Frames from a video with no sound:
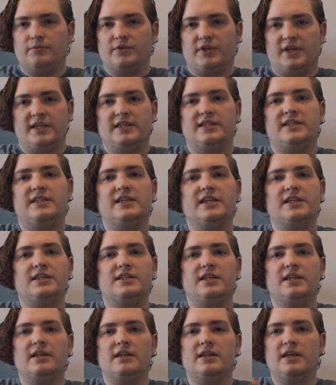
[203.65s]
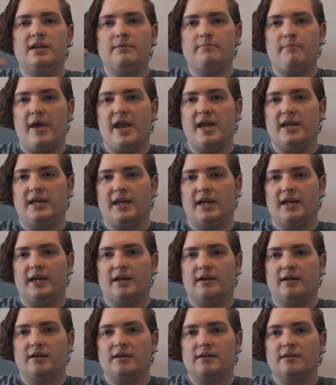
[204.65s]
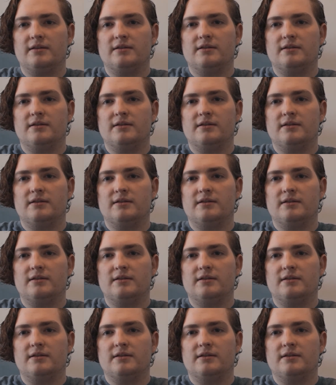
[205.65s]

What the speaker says: consistently making